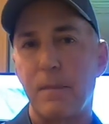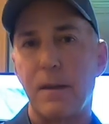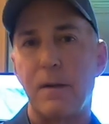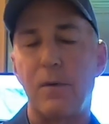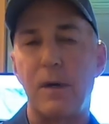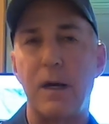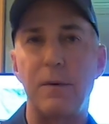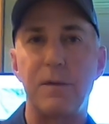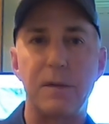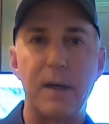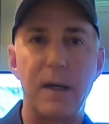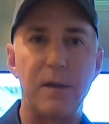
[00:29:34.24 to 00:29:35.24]
what I would
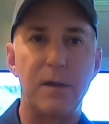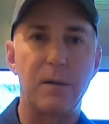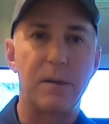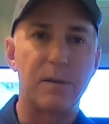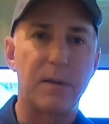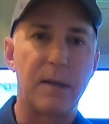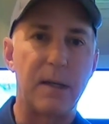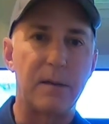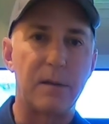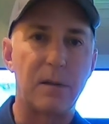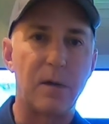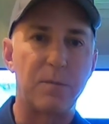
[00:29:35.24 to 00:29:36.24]
say to you is
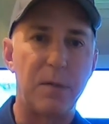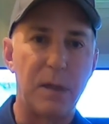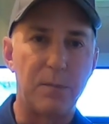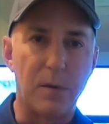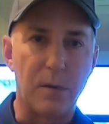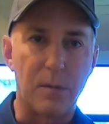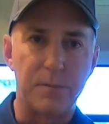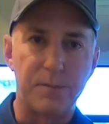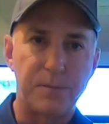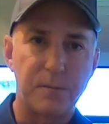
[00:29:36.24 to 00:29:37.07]
that those people,